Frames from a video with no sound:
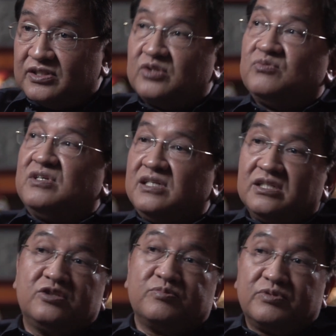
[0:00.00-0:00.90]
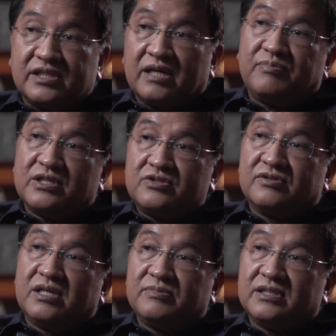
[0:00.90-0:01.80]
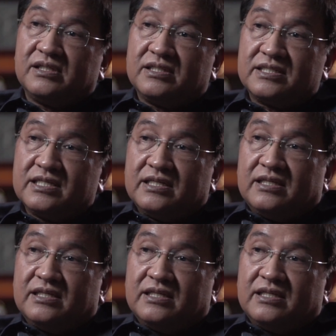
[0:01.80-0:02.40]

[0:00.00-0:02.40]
that we needed to protect petrochemicals